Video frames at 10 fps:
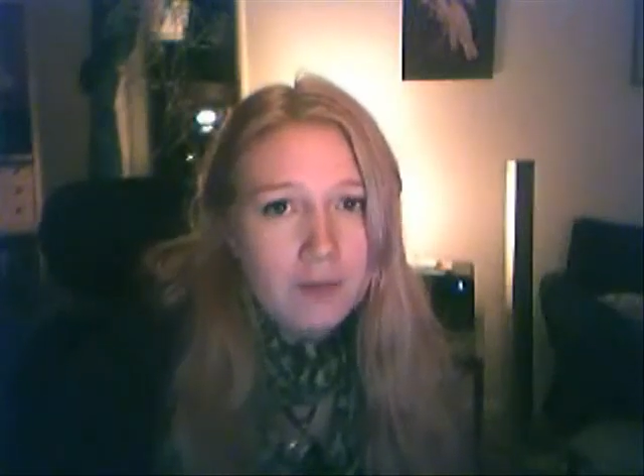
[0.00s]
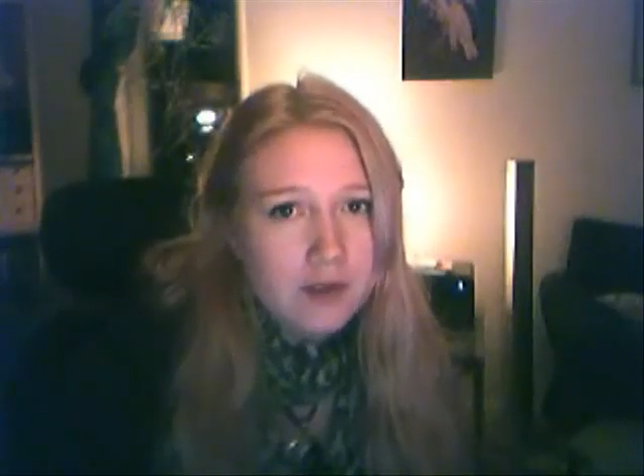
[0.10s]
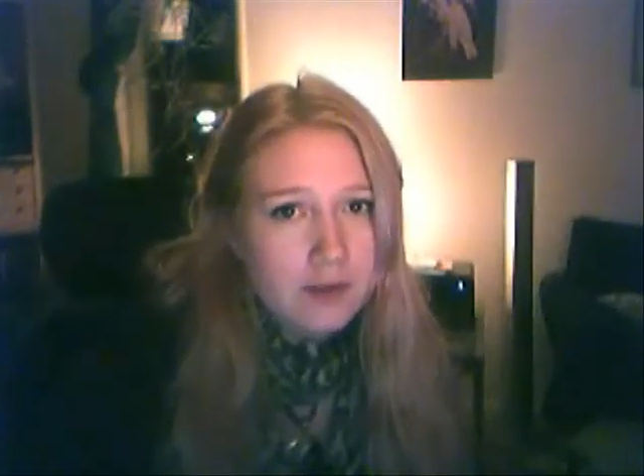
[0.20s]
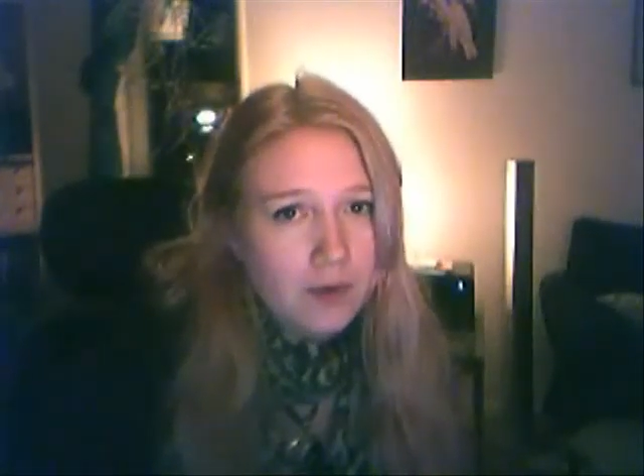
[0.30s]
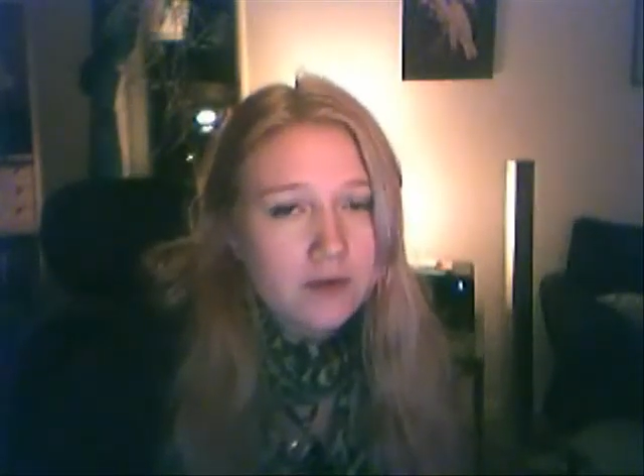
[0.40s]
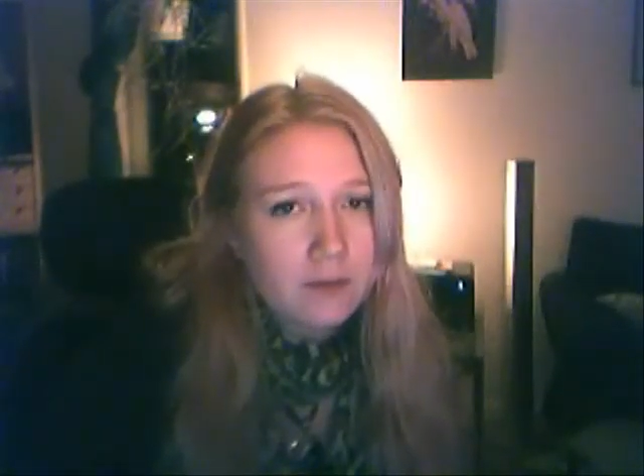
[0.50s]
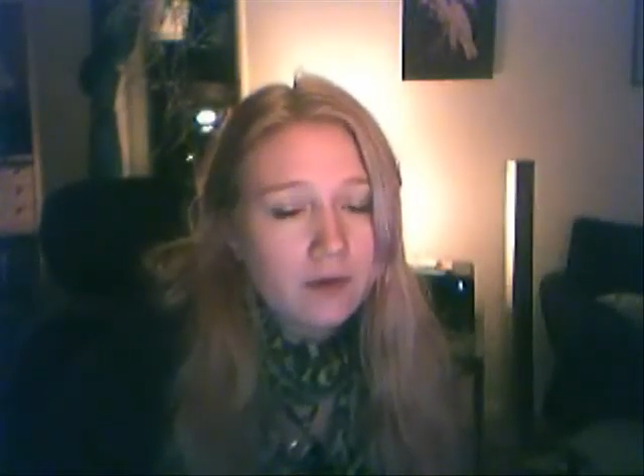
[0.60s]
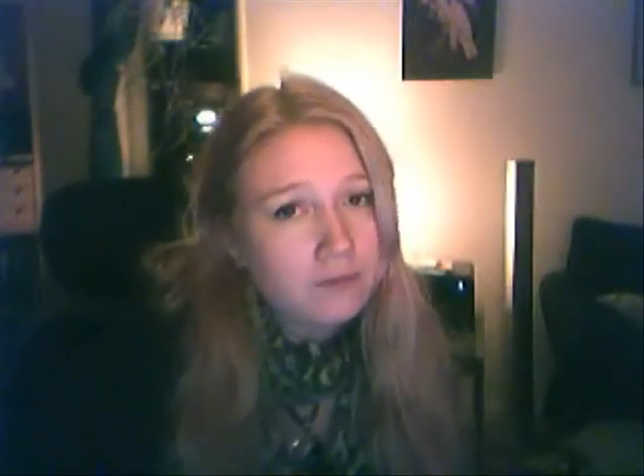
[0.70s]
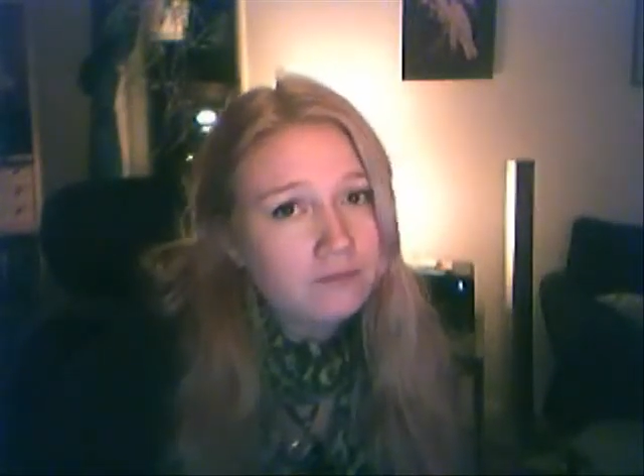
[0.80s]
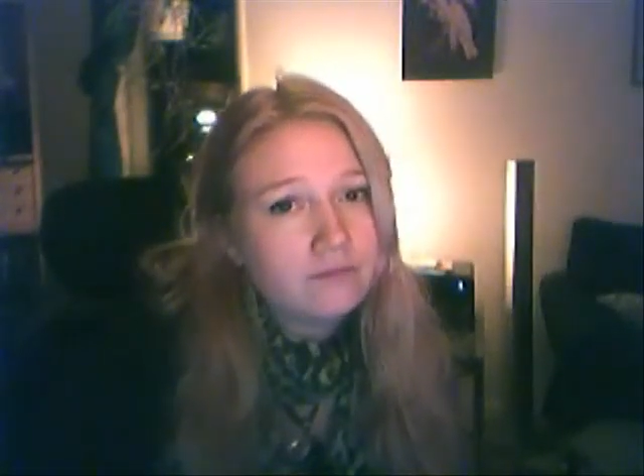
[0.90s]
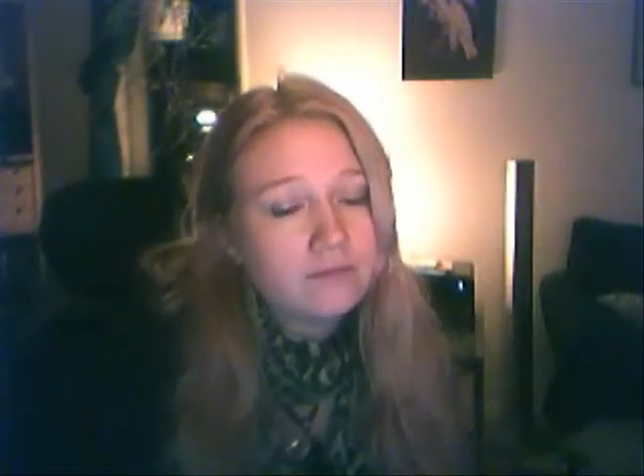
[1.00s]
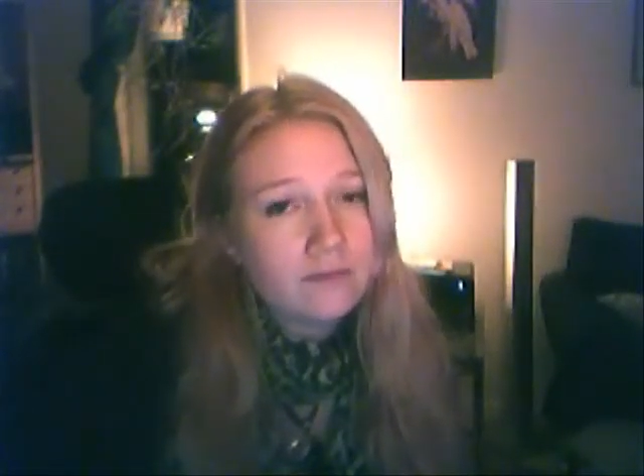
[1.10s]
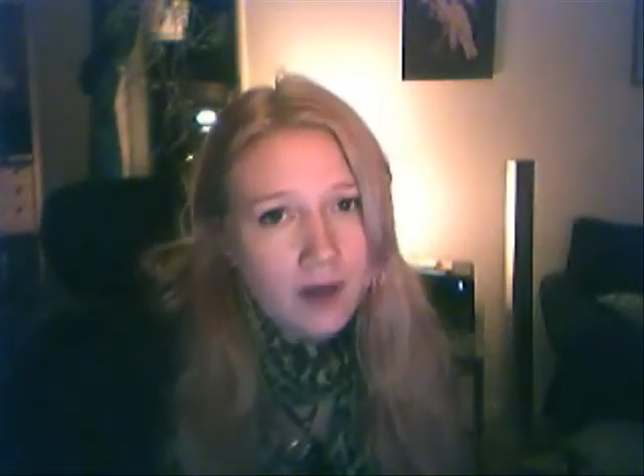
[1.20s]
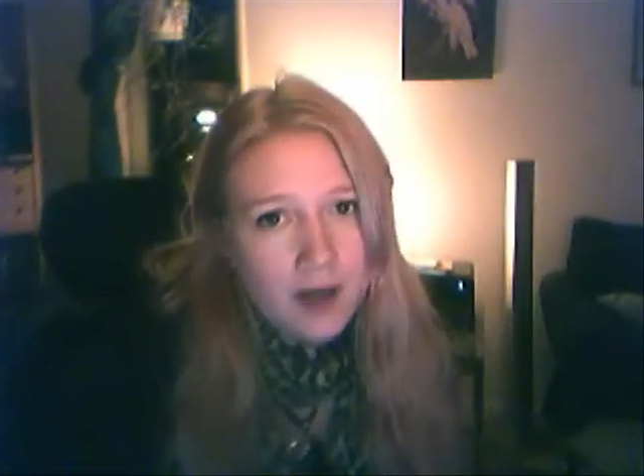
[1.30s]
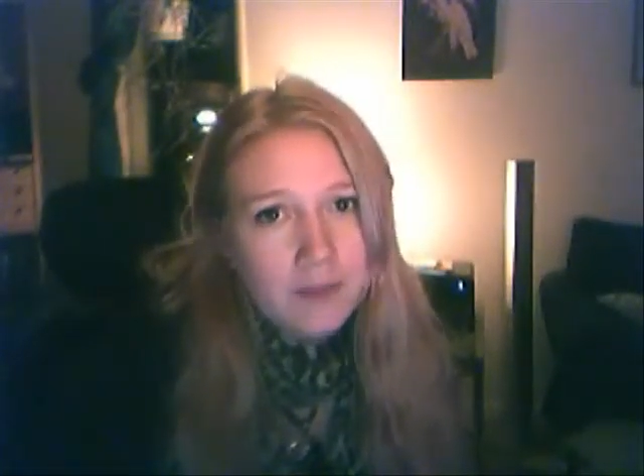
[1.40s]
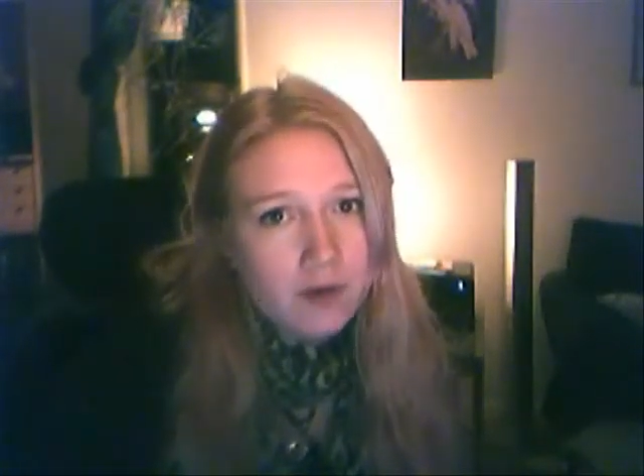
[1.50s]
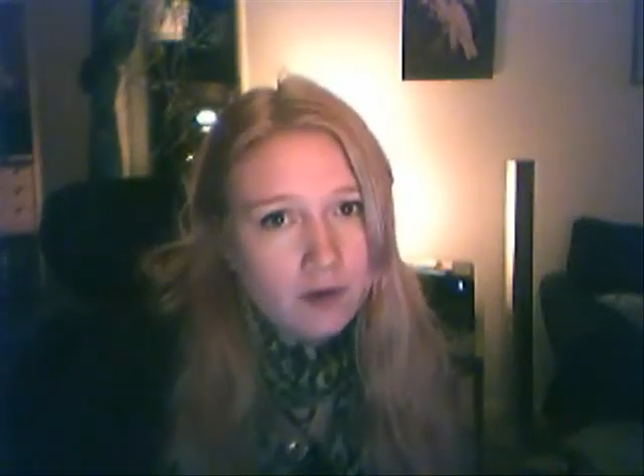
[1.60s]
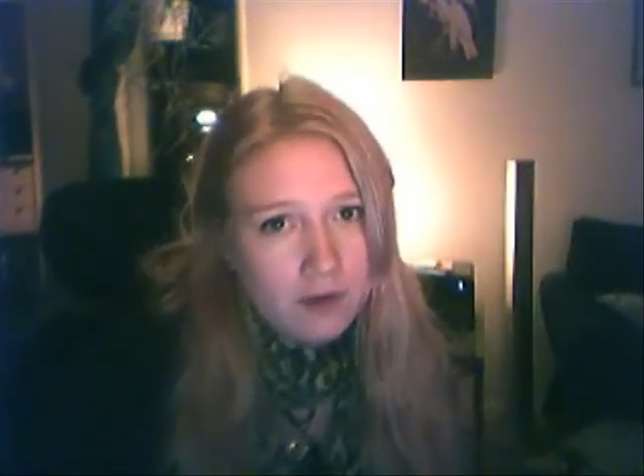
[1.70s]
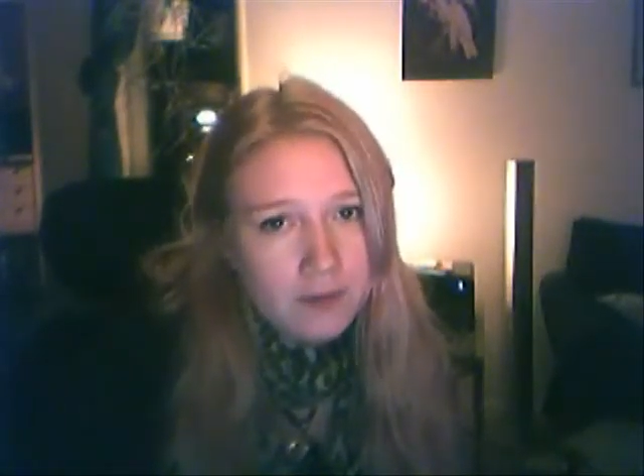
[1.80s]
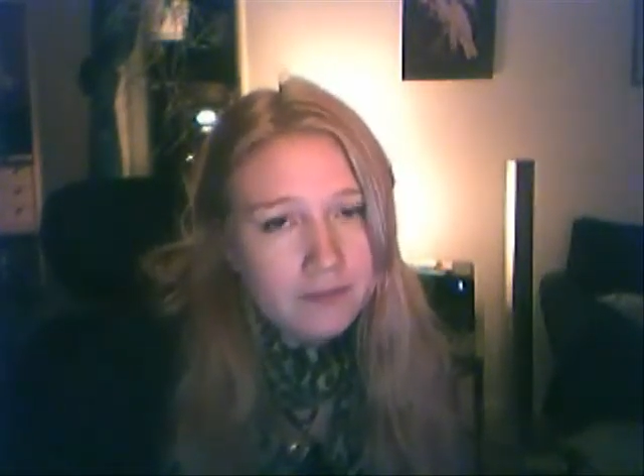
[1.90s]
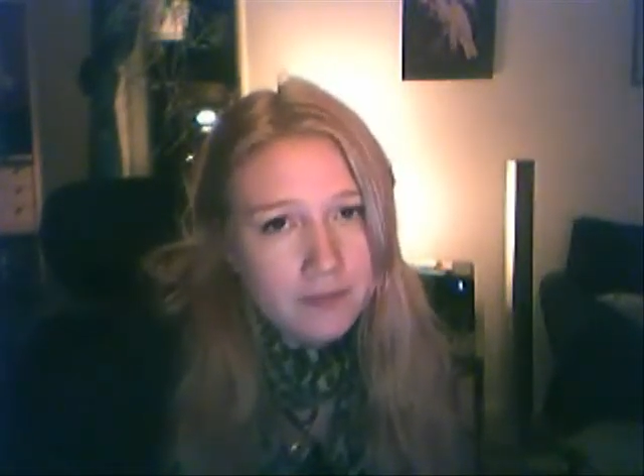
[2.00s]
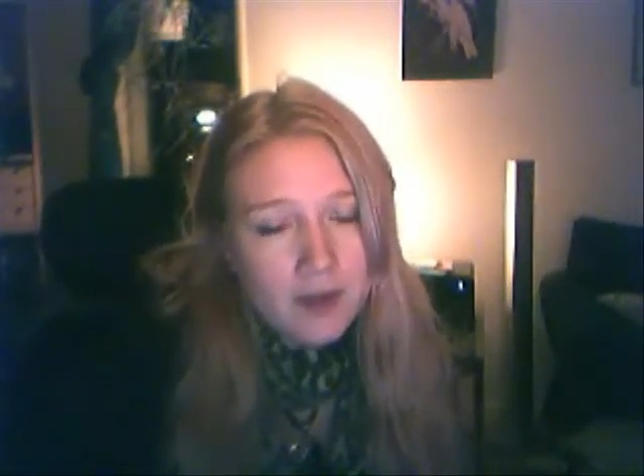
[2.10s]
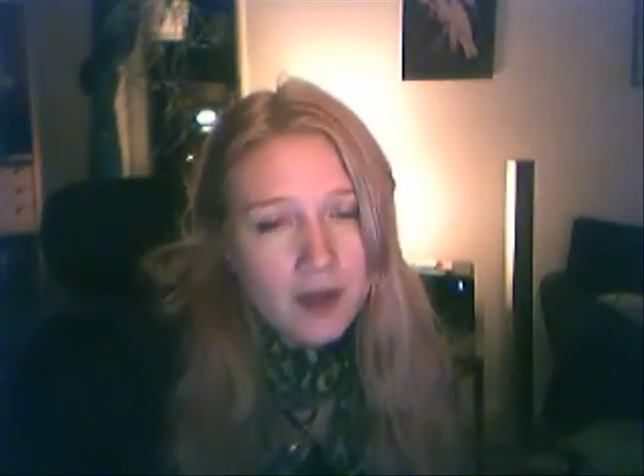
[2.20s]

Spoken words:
I'm responsible, I'm sorry.